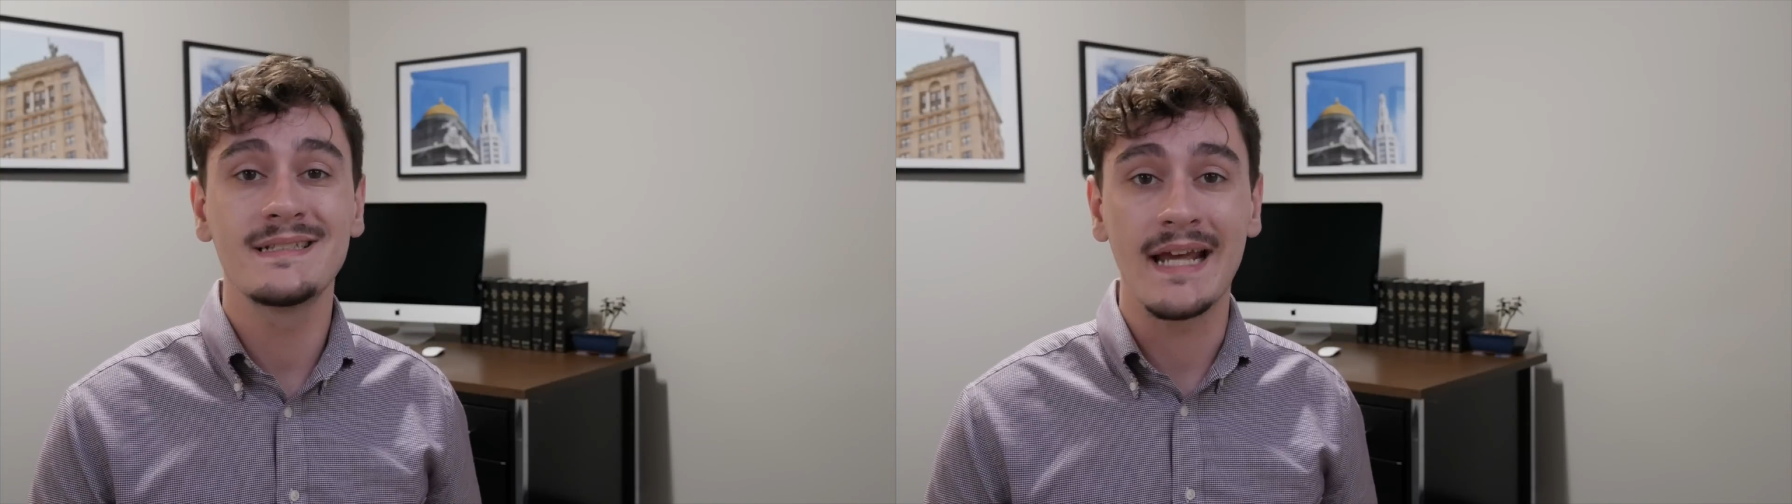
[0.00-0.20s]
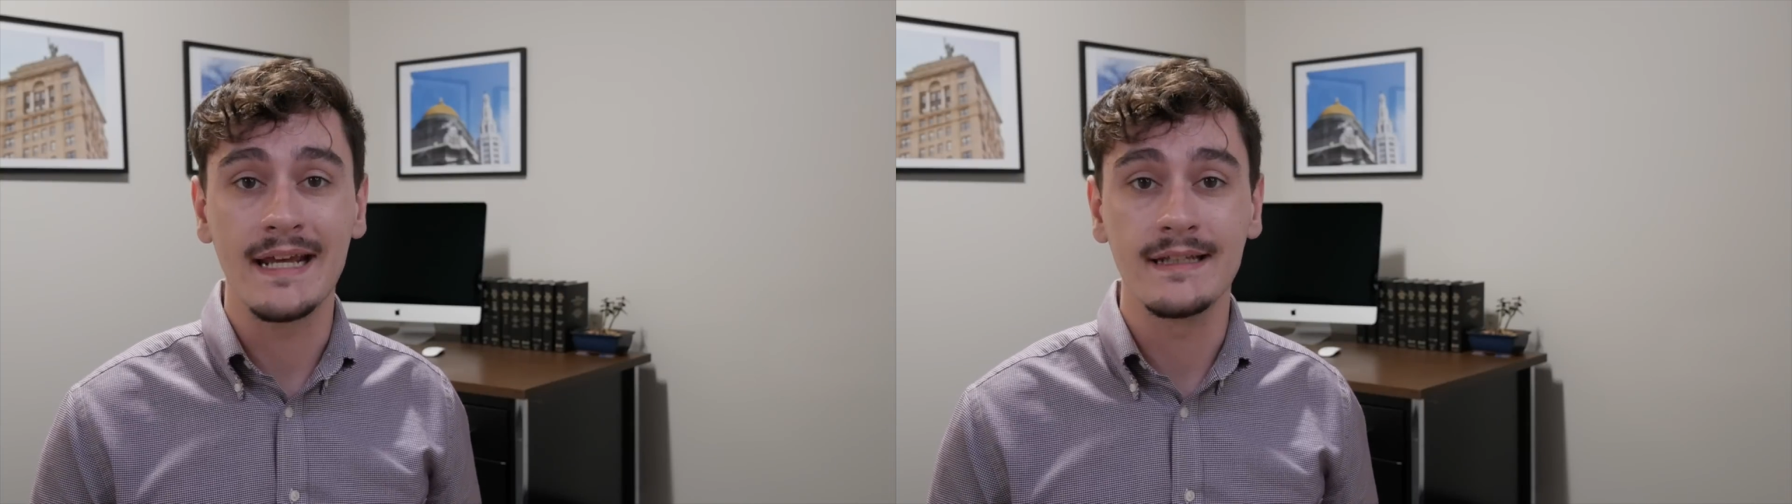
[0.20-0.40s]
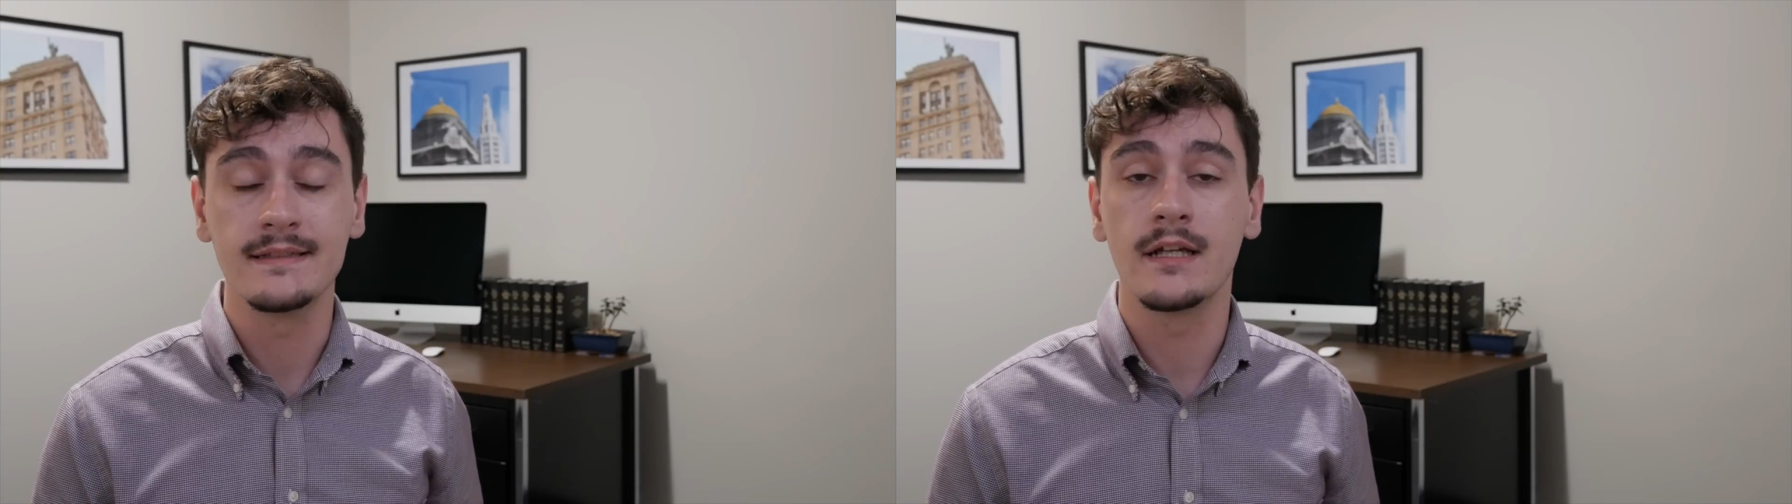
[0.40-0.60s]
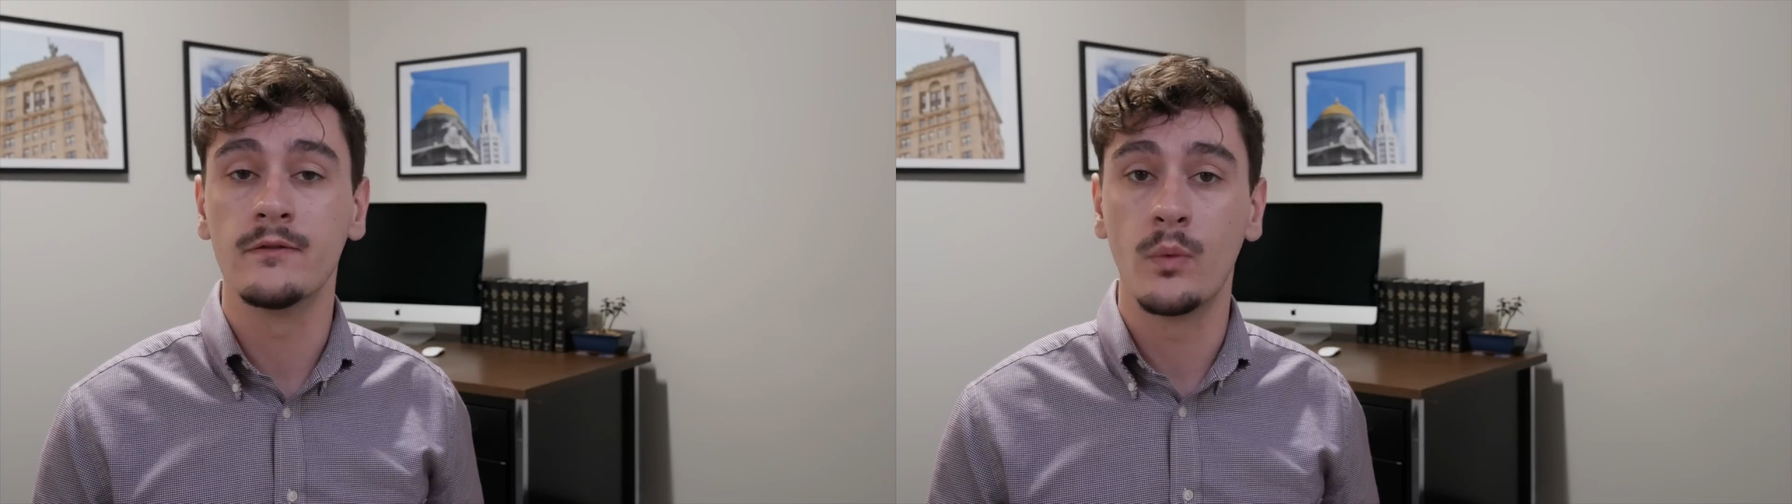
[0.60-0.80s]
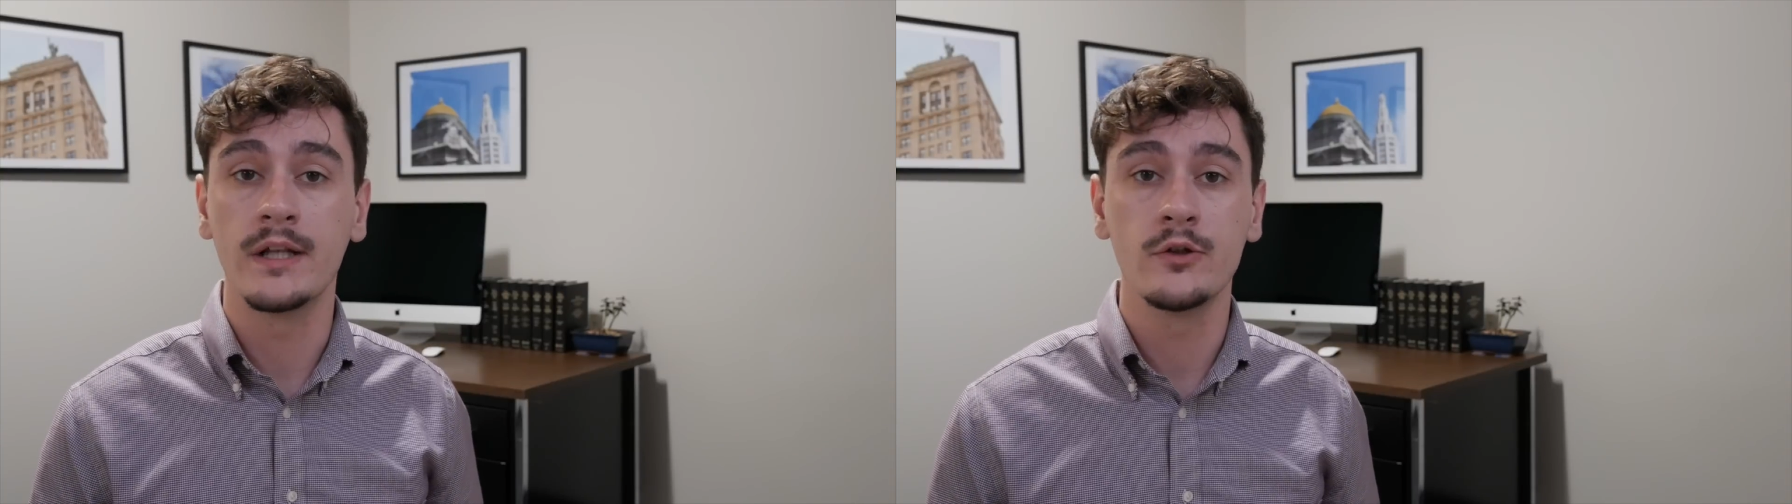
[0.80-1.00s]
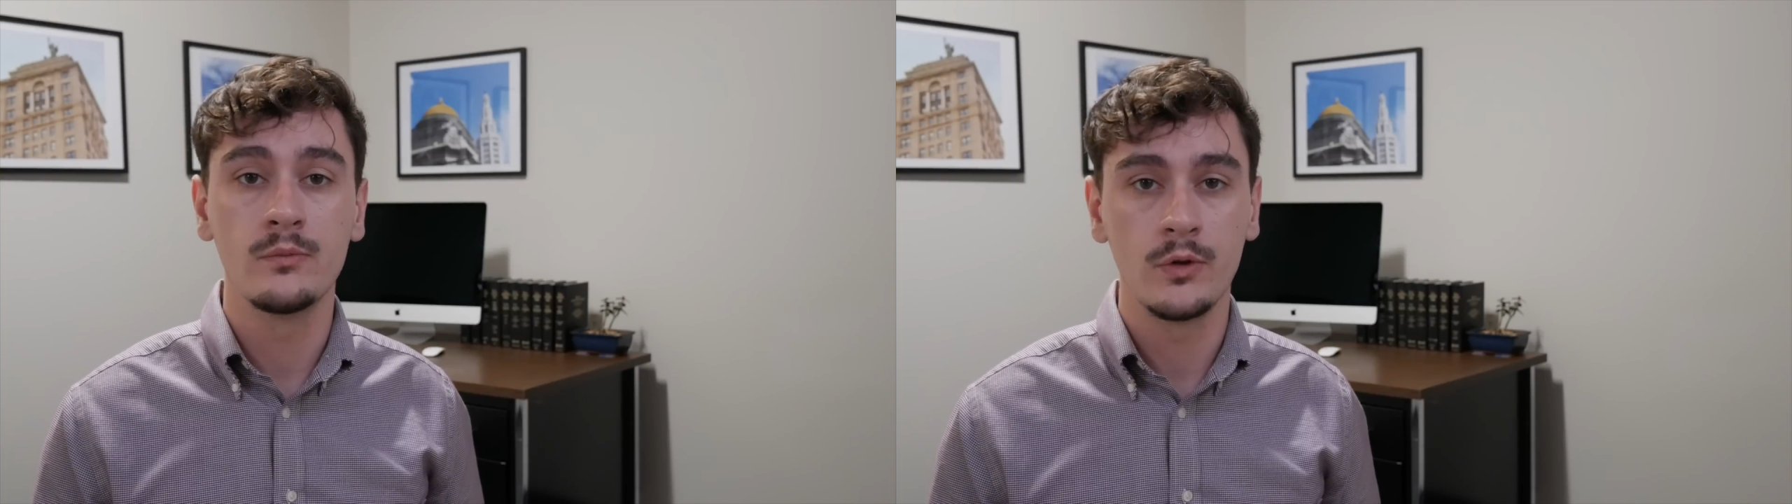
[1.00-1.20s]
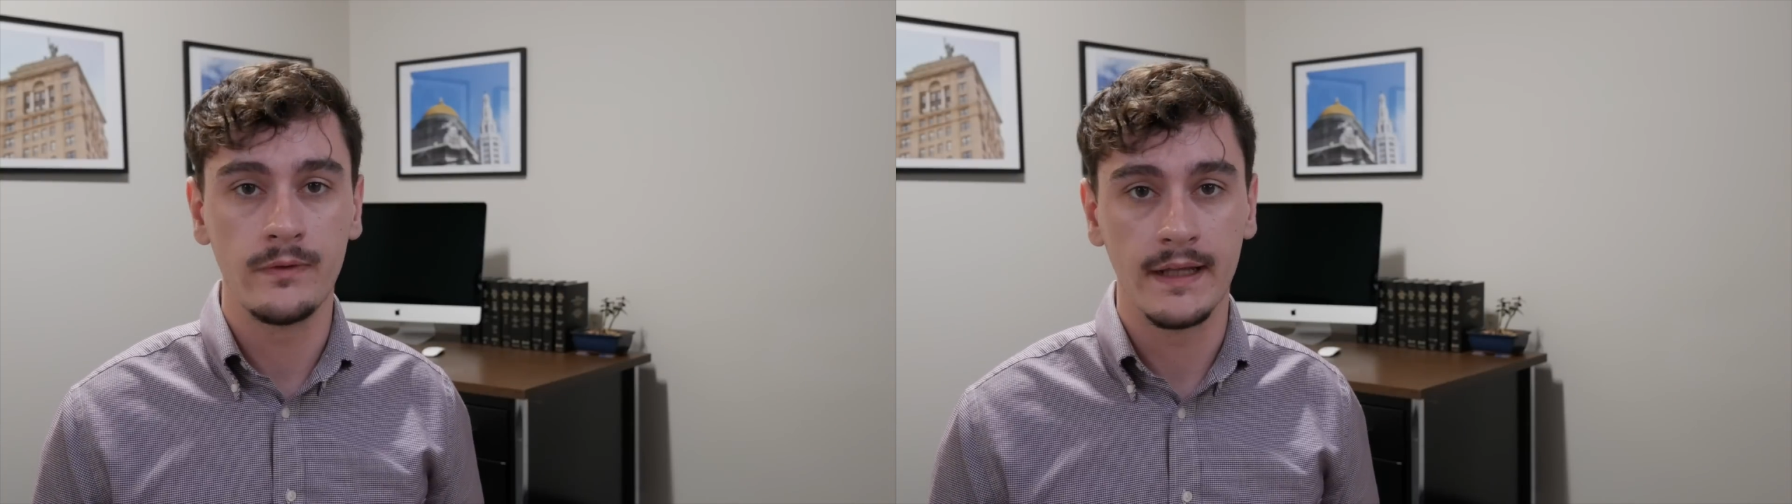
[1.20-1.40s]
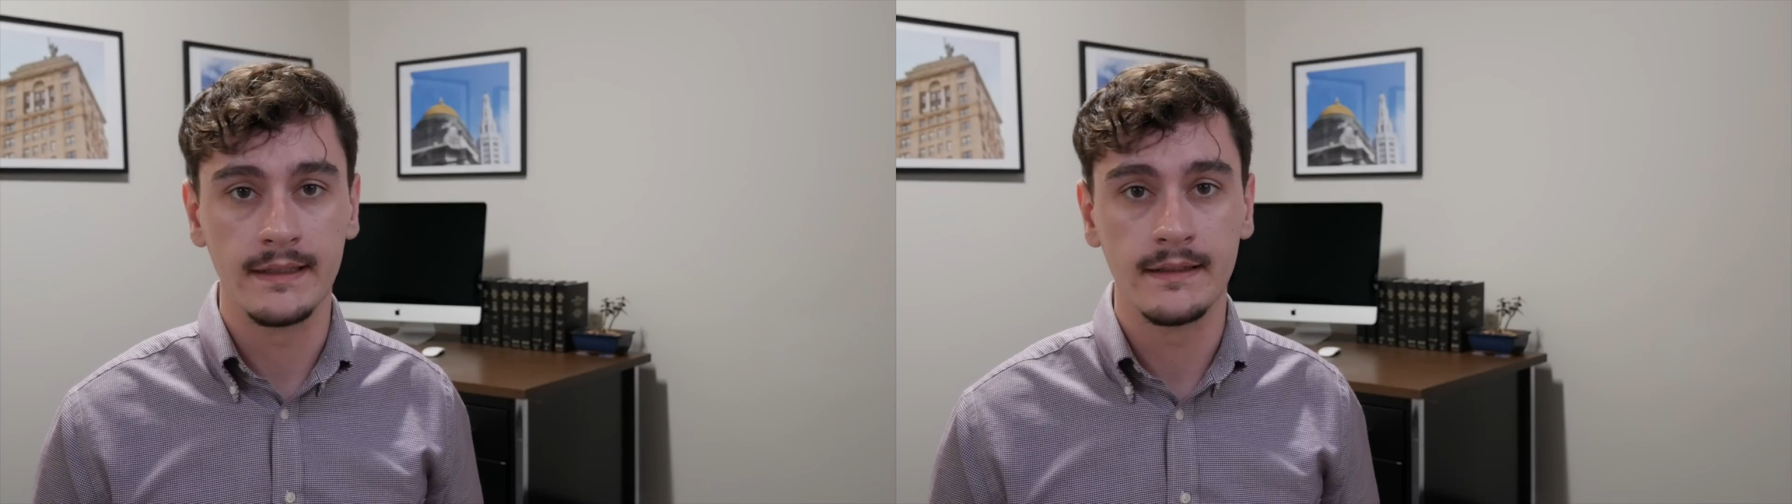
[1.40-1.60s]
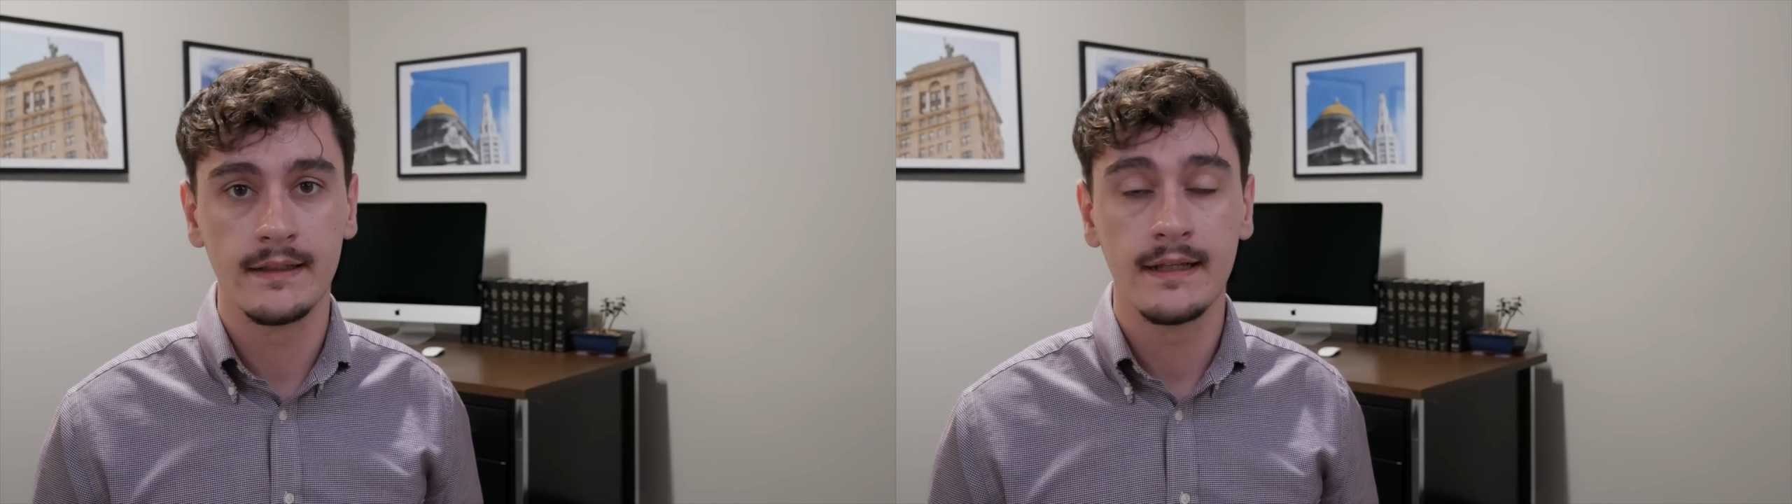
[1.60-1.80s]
days of when you move in,